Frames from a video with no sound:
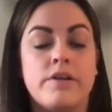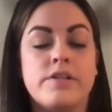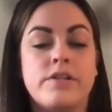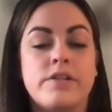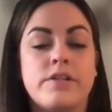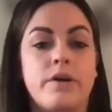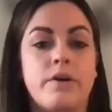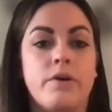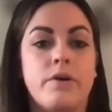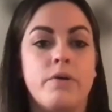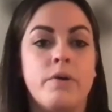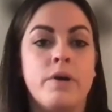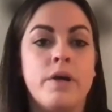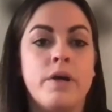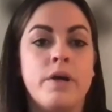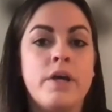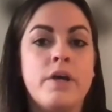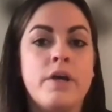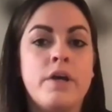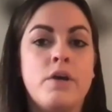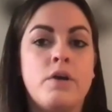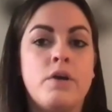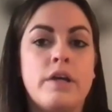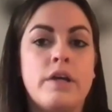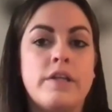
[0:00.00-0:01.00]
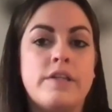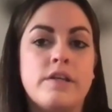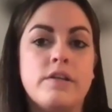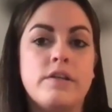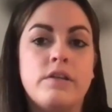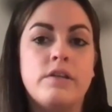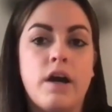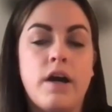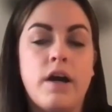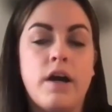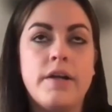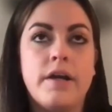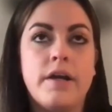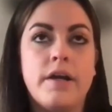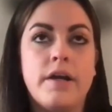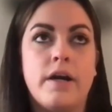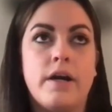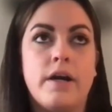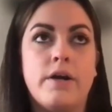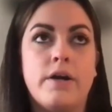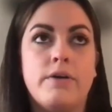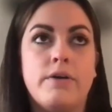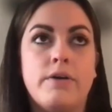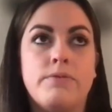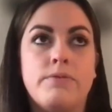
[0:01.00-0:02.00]
So it's a lot
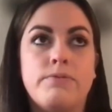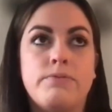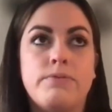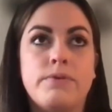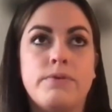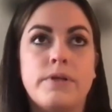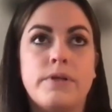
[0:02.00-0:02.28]
of